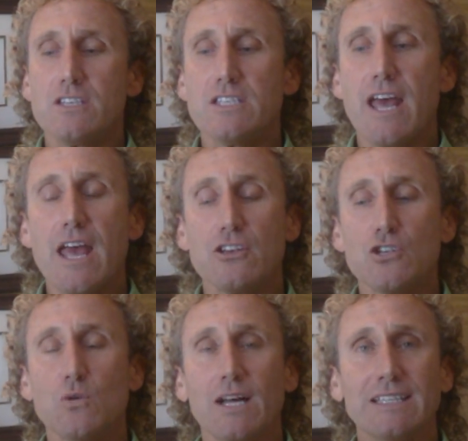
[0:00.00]

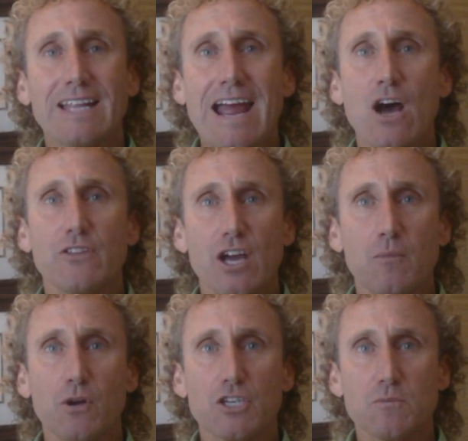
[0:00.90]
to allow the
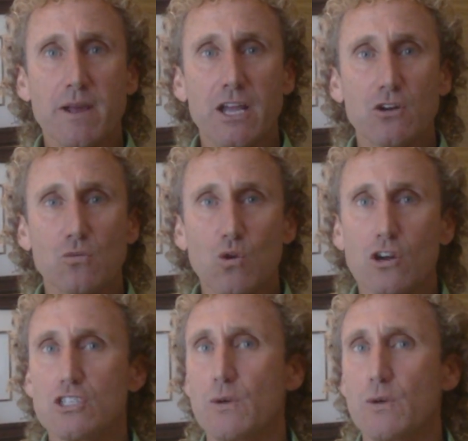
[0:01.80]
upper expander to work.